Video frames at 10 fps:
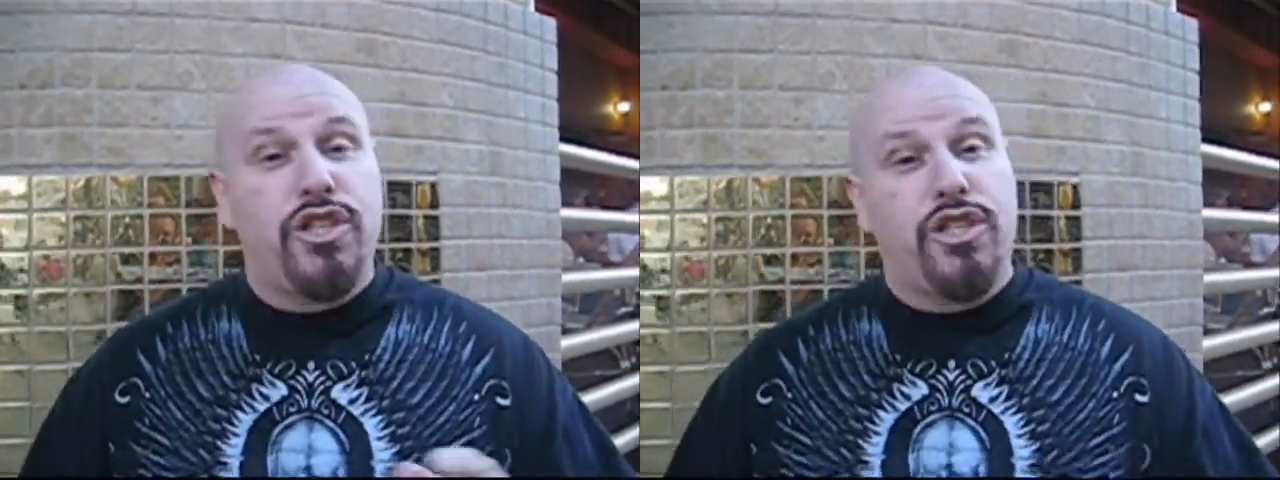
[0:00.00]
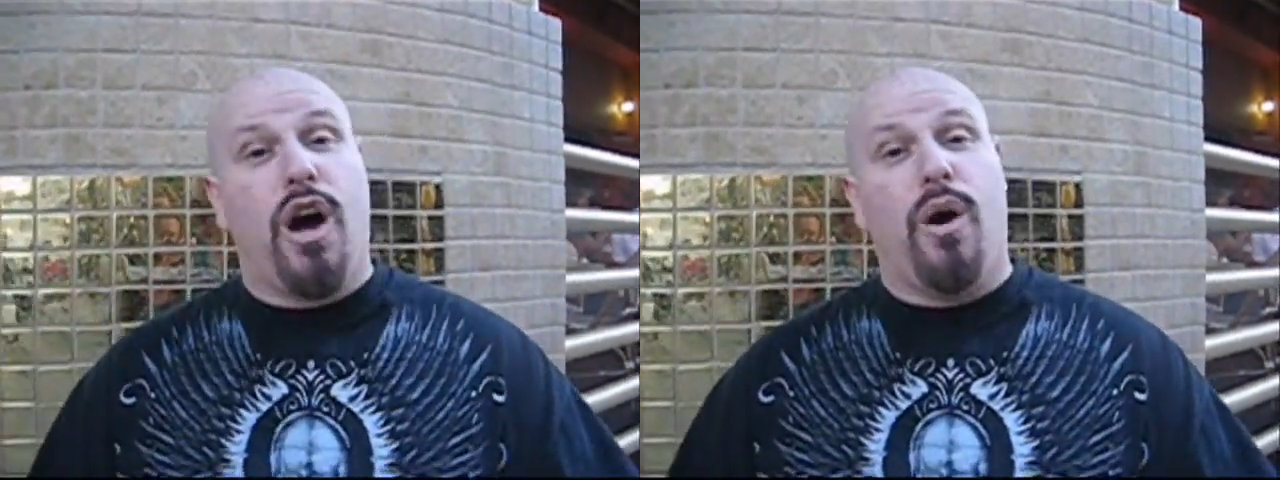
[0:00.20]

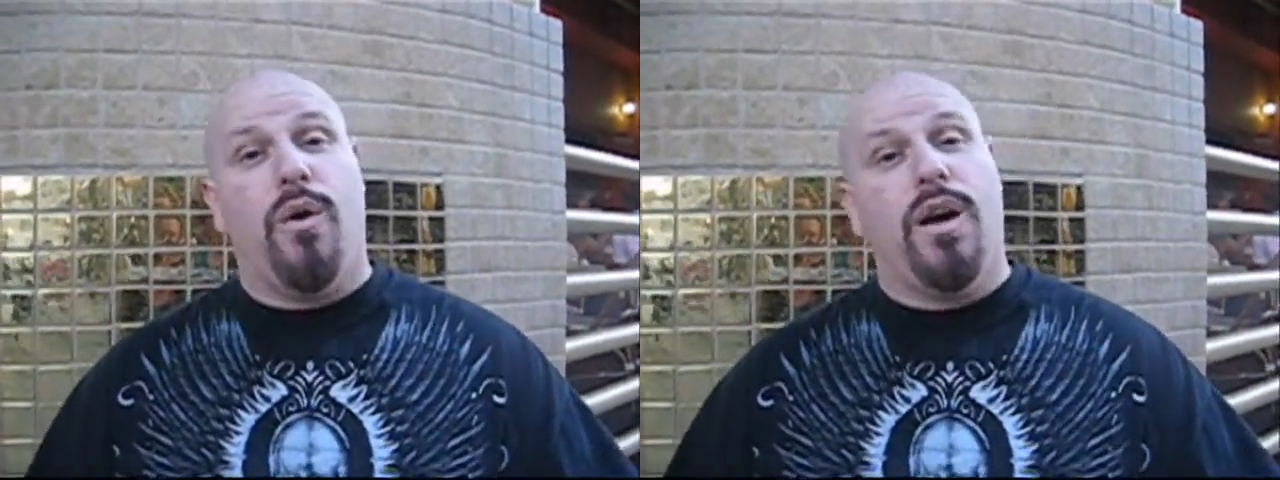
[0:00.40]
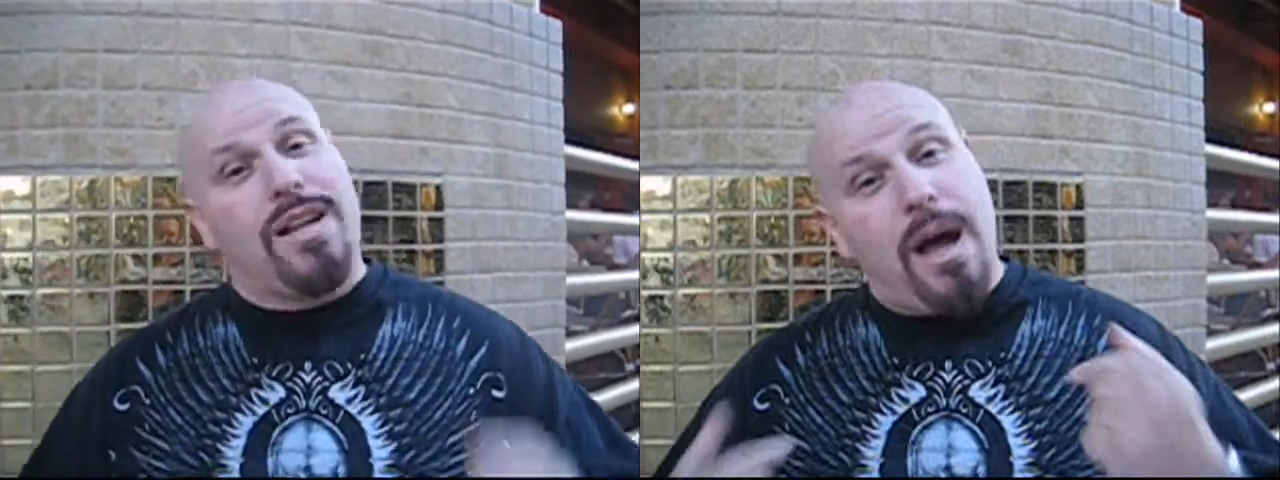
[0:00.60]
So
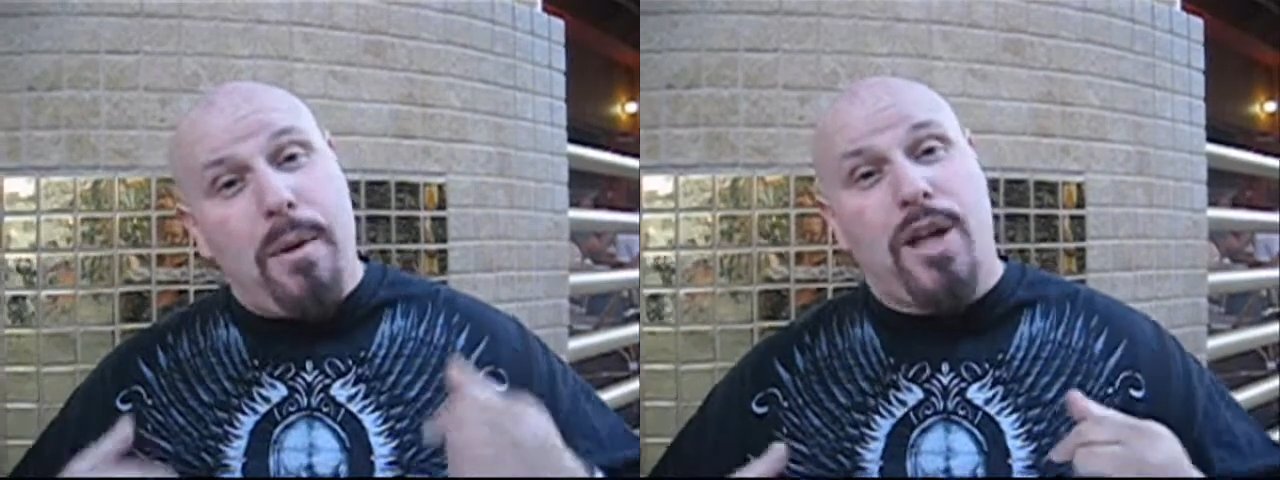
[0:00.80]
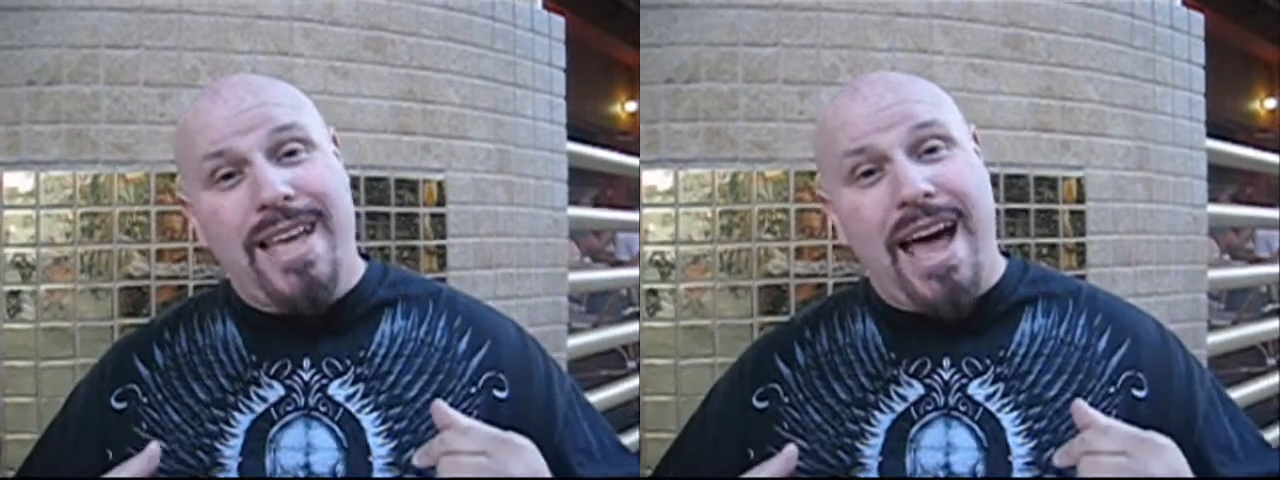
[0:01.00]
come on